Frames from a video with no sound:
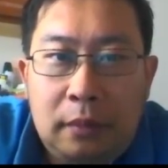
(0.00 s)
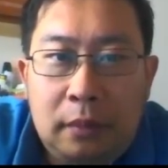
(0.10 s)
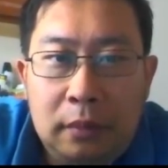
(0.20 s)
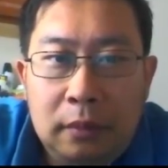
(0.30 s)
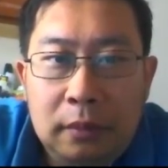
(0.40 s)

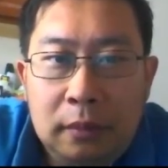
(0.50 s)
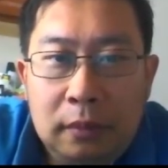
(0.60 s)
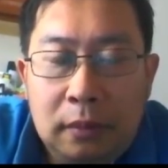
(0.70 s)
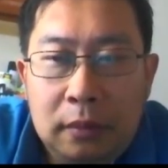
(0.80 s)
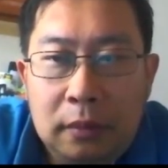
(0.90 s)

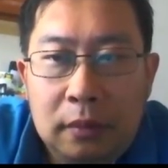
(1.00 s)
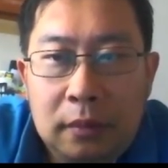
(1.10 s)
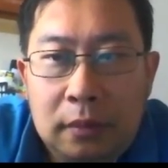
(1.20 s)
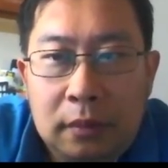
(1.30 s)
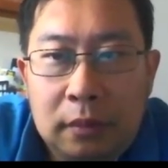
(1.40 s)

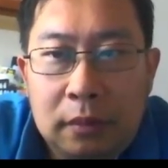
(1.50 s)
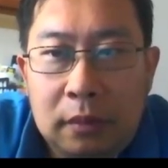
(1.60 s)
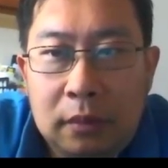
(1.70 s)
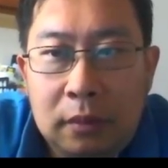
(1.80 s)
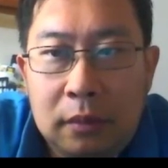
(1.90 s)

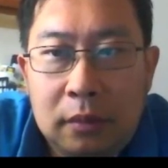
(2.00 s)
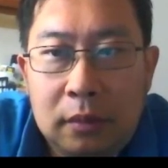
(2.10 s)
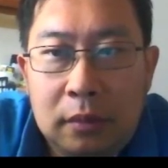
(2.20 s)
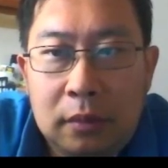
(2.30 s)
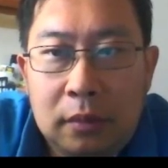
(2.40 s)

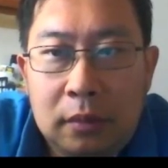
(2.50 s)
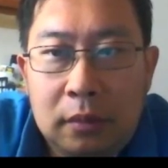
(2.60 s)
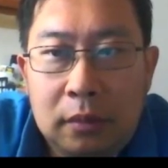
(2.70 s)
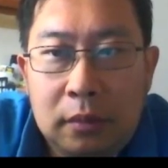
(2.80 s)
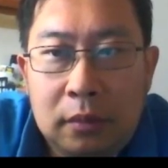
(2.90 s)

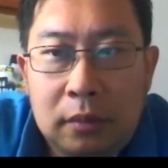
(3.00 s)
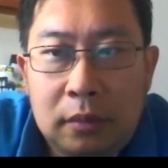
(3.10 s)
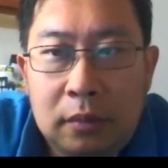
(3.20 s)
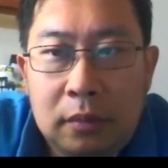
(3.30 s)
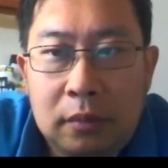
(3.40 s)

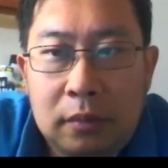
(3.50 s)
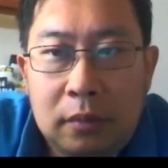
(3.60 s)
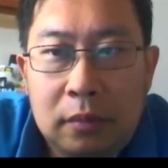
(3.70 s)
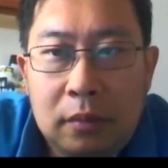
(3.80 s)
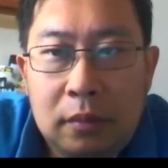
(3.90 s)

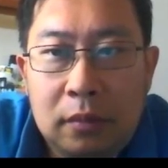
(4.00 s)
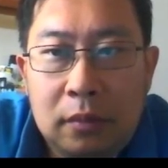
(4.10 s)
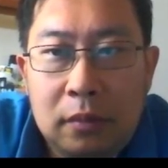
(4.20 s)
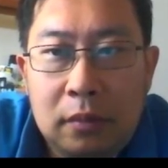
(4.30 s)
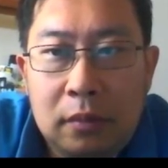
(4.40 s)

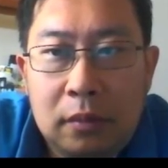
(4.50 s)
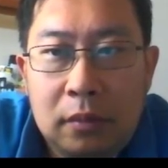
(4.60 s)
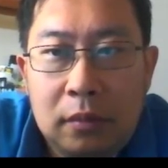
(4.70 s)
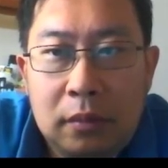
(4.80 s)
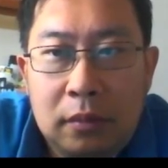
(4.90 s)

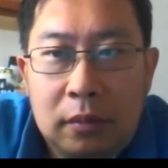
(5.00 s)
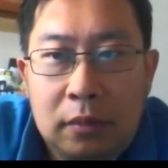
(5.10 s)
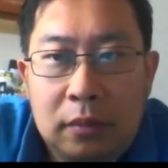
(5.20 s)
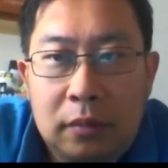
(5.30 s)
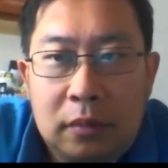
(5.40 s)

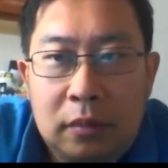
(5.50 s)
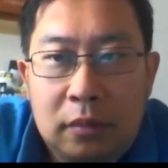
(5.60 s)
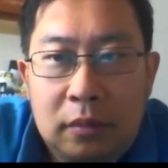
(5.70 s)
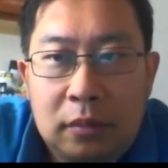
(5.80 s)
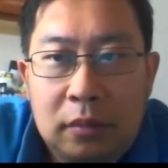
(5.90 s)
(not speaking)